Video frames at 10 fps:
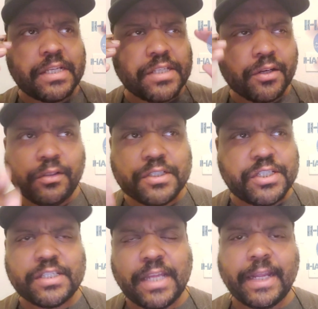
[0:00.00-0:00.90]
His uncle looks
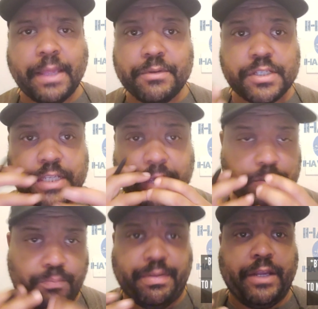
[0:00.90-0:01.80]
just like him, it's just he
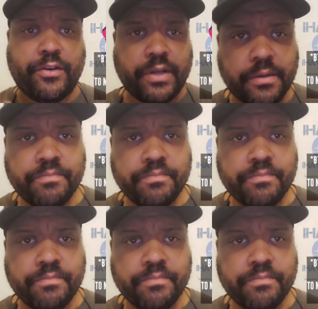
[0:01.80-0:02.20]
has a beard.